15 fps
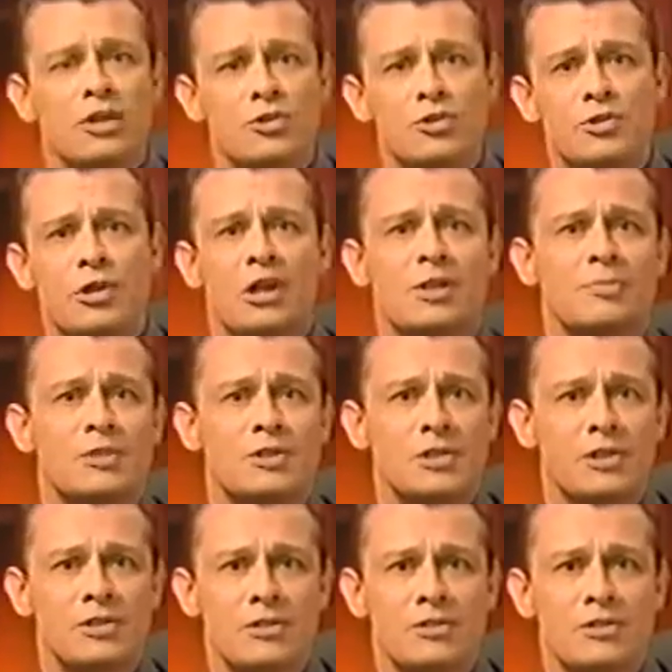Your Startup
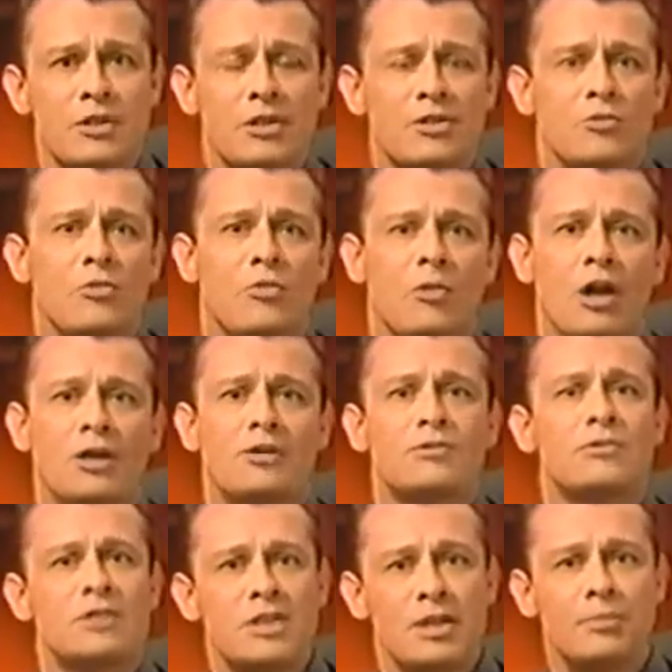Assistance Session will walk
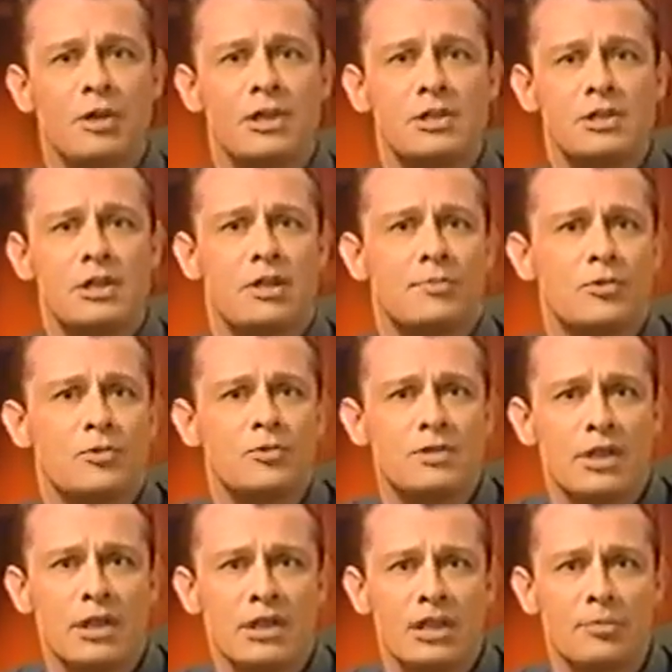you step by step through
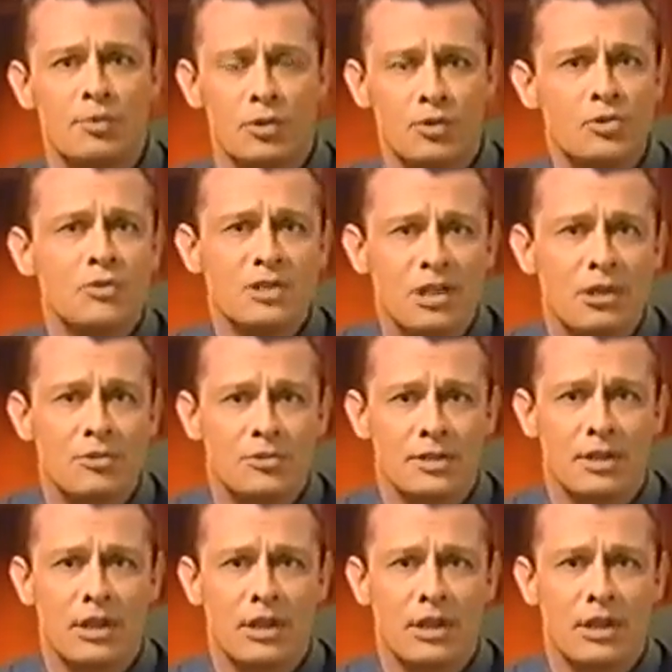setting up your new seller's